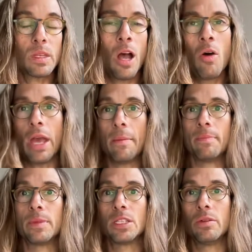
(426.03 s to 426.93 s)
Okay,
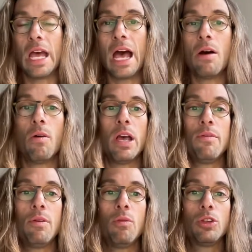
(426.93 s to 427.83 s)
so now
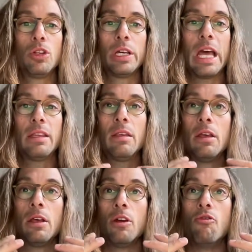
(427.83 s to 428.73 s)
if we want to look at
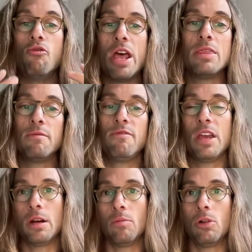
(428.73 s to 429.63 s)
random
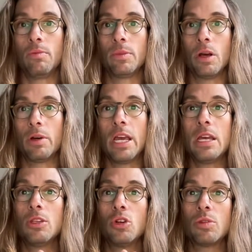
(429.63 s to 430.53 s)
variable,
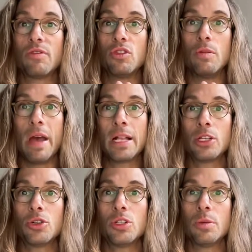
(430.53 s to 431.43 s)
okay, in terms of
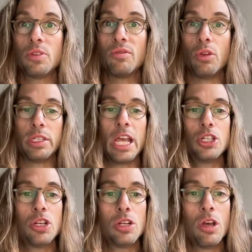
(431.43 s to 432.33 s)
nomenclature, in terms of
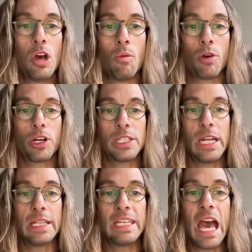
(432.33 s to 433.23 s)
notation, we're going to say
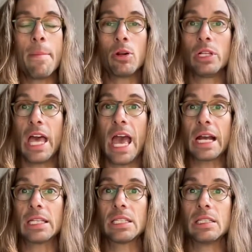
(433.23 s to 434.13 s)
that capital
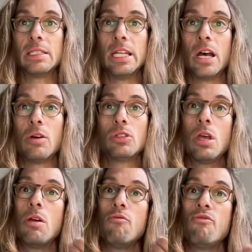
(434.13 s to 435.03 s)
X denotes
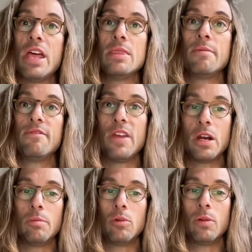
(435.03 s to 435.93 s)
a random
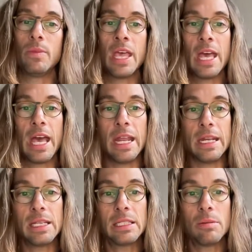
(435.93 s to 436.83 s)
variable. And
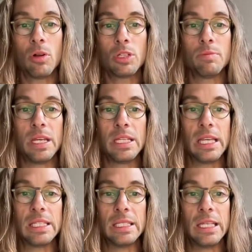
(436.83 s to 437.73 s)
this symbol means
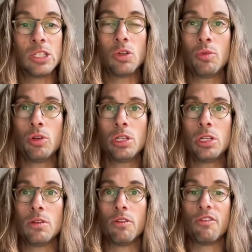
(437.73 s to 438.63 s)
it's
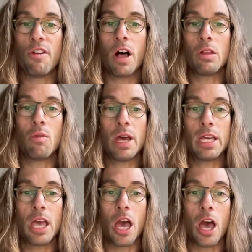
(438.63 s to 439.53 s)
distributed
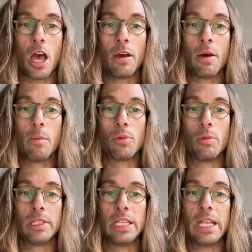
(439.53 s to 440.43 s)
following a
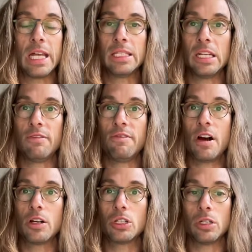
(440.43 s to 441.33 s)
probability density
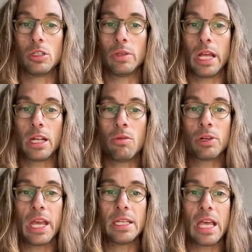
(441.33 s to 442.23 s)
function. So that
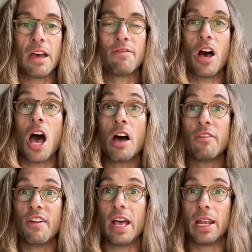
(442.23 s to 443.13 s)
lowercase f
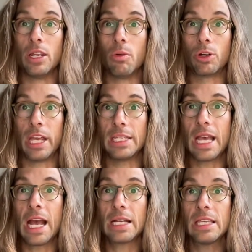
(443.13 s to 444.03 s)
of lowercase
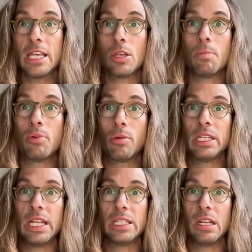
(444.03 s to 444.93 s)
x is a
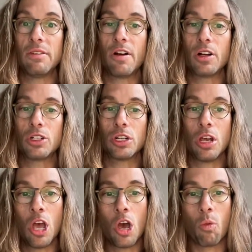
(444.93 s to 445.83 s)
probability density function,
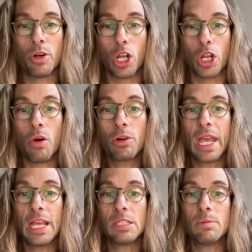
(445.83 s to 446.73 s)
where the
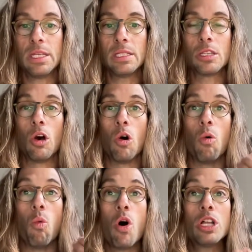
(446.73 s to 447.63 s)
lowercase means
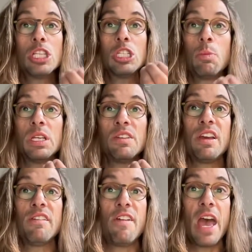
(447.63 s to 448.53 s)
one
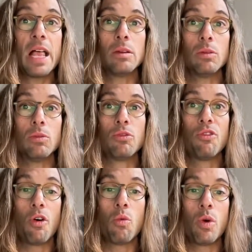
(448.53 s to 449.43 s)
specific value
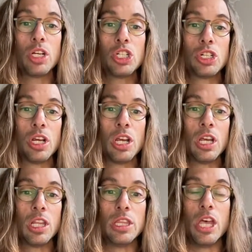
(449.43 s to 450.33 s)
for which
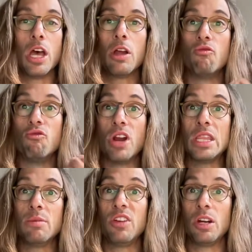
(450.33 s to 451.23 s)
the
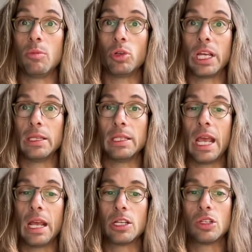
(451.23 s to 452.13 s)
random variable can
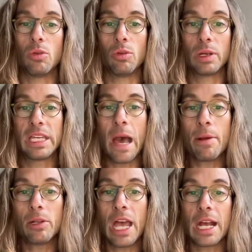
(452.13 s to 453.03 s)
take. So
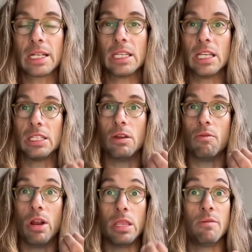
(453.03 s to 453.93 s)
capital X is the
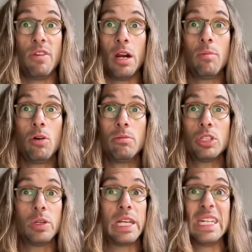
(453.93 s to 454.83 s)
random variable,
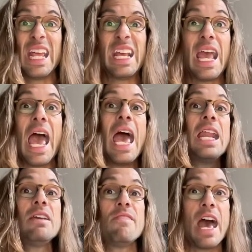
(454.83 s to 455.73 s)
so it can take
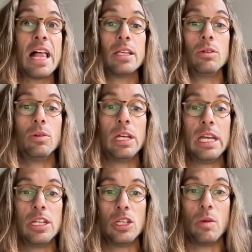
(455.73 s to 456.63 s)
any value
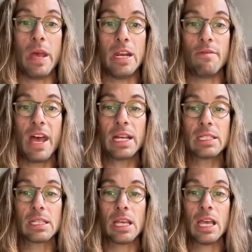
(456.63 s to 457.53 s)
in the domain of
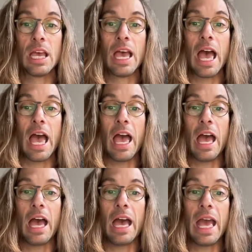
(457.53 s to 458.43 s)
x,
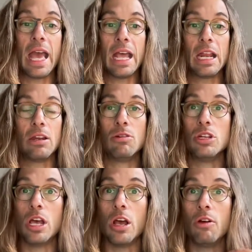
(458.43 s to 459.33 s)
and
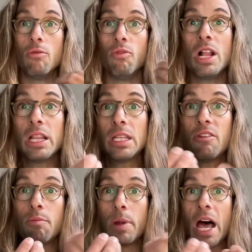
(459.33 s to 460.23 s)
the
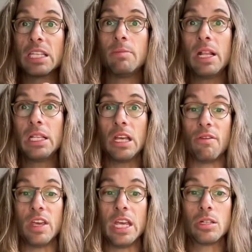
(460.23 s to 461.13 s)
relative plausibility
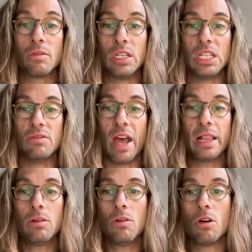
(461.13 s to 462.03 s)
of each of these
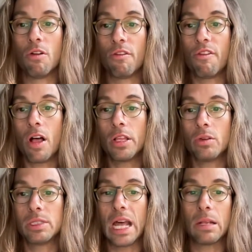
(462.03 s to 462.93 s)
values
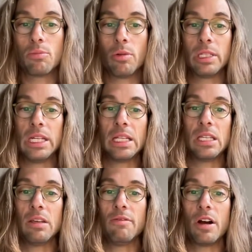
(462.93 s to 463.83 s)
follows that probability
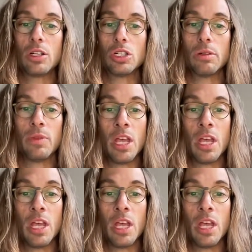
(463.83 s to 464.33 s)
density function.